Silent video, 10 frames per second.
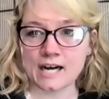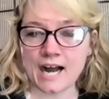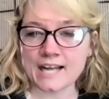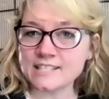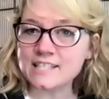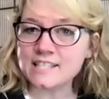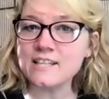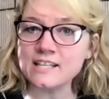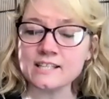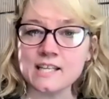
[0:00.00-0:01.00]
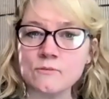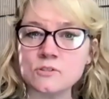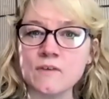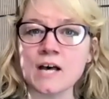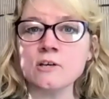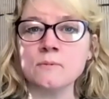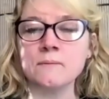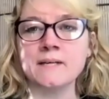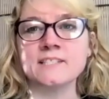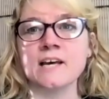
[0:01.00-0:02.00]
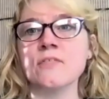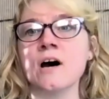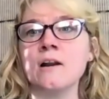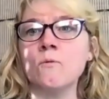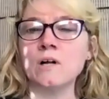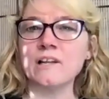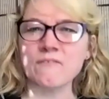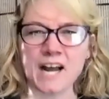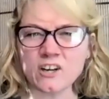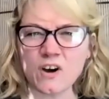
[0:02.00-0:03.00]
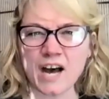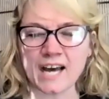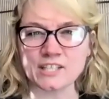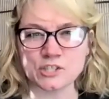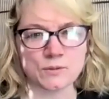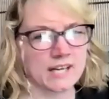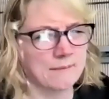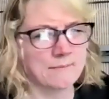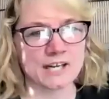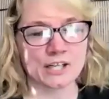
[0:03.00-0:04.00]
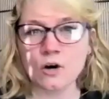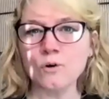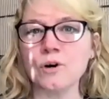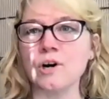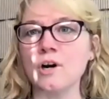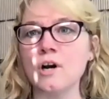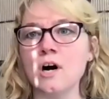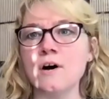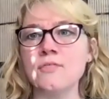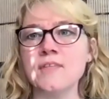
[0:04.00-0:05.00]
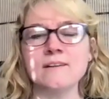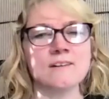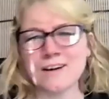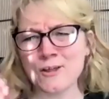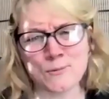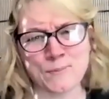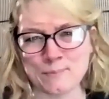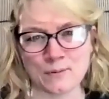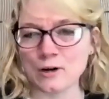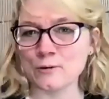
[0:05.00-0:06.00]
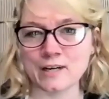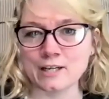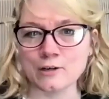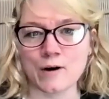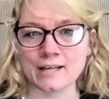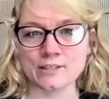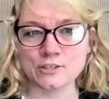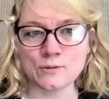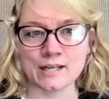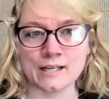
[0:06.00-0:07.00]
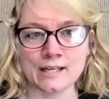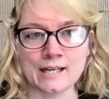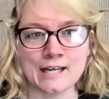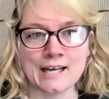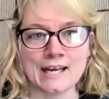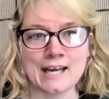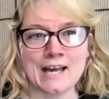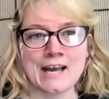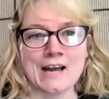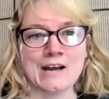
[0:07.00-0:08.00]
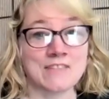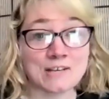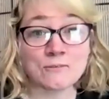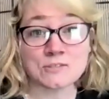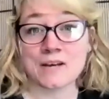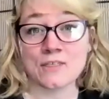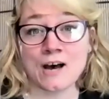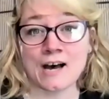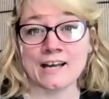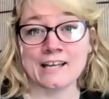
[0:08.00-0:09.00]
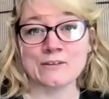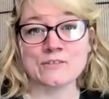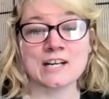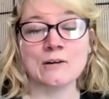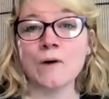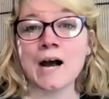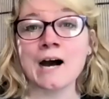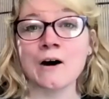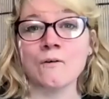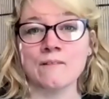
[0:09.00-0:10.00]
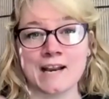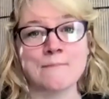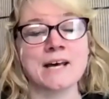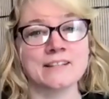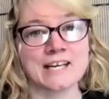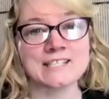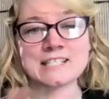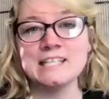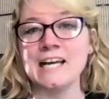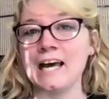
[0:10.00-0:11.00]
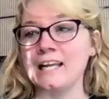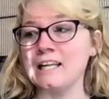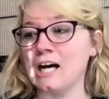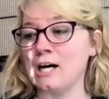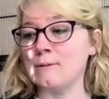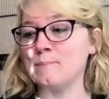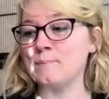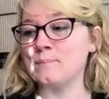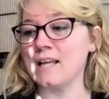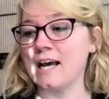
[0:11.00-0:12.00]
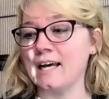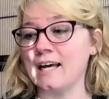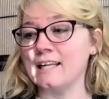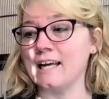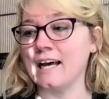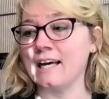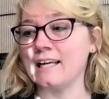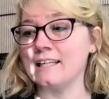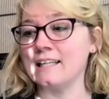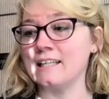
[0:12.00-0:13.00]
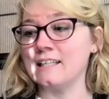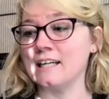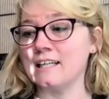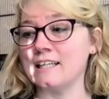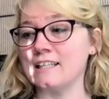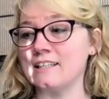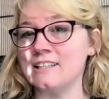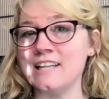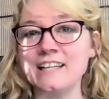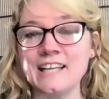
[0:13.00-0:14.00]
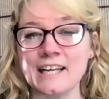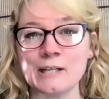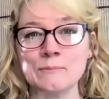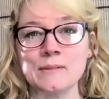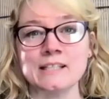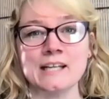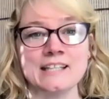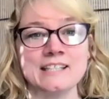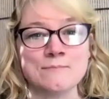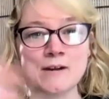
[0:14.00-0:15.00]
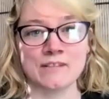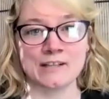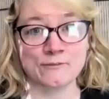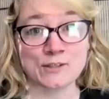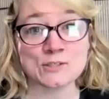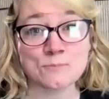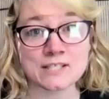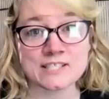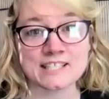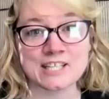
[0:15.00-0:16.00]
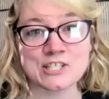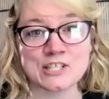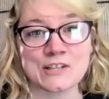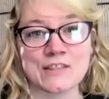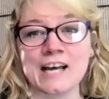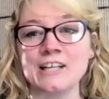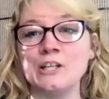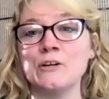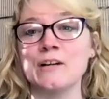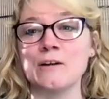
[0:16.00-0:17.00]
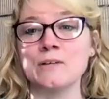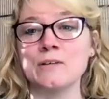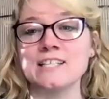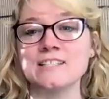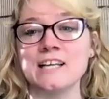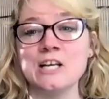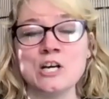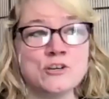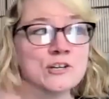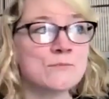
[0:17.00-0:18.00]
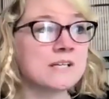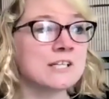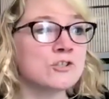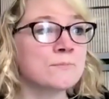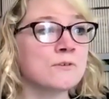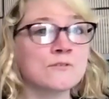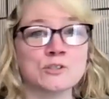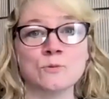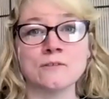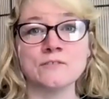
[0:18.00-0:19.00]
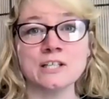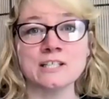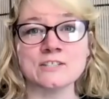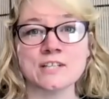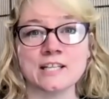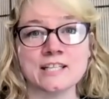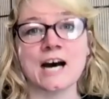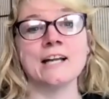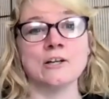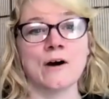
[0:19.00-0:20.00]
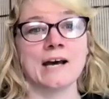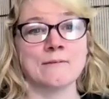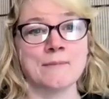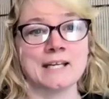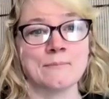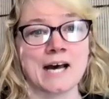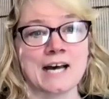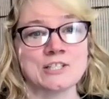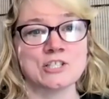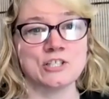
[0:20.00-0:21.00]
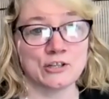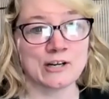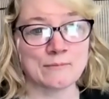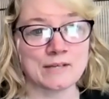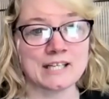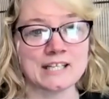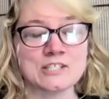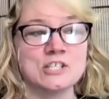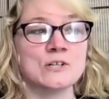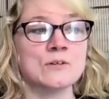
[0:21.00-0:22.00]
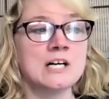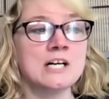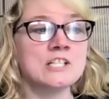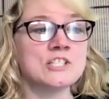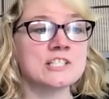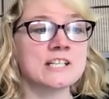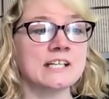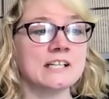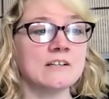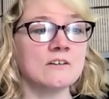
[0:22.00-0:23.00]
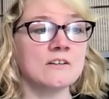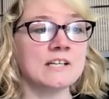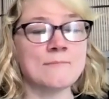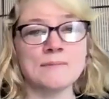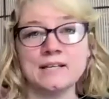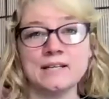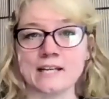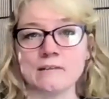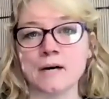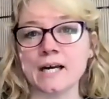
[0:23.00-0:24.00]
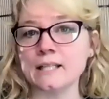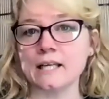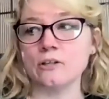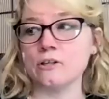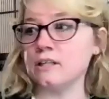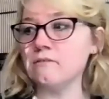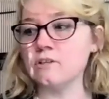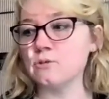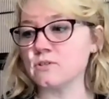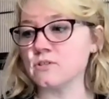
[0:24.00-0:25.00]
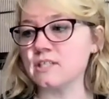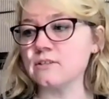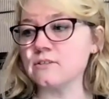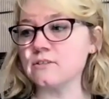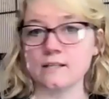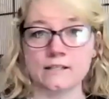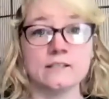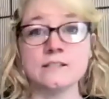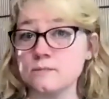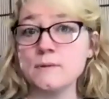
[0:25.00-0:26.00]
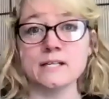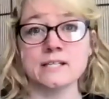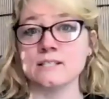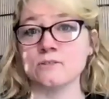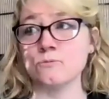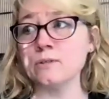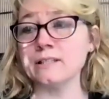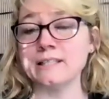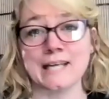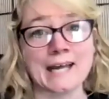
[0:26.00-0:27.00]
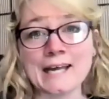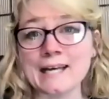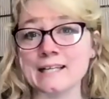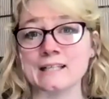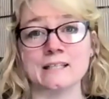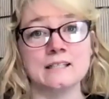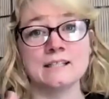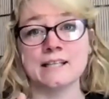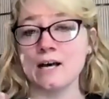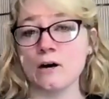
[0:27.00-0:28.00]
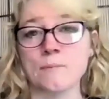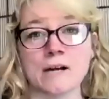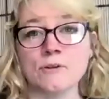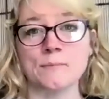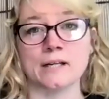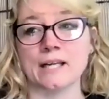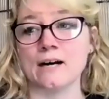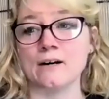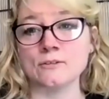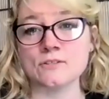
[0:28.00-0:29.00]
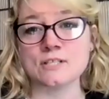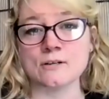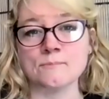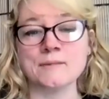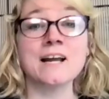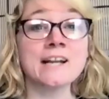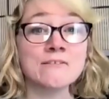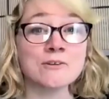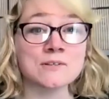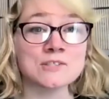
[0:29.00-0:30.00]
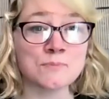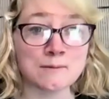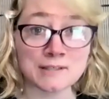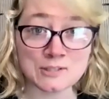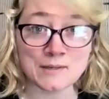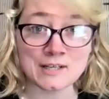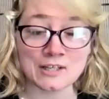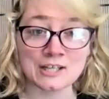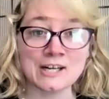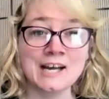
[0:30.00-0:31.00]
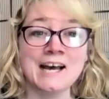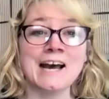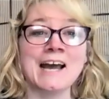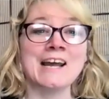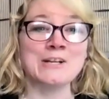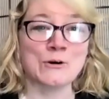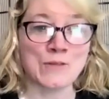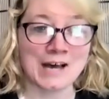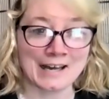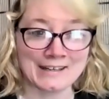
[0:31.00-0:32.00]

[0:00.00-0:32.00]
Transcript: I didn't think that that was valuable because I thought, well, if I know how to do it and I'm not a coder, then other people already know how to do it. That was my thought. And it was like, wow. And I met Leslie at, um, at, at, uh, NEDCamp and i did my like first presentation on that you know and i realized that you can be in drupal for 12 years and not know how to make a patch you know what i mean and so just like keeping that in mind that your individual skill set and experiences really can like help everybody out so but not everyone's a public speaker and i know that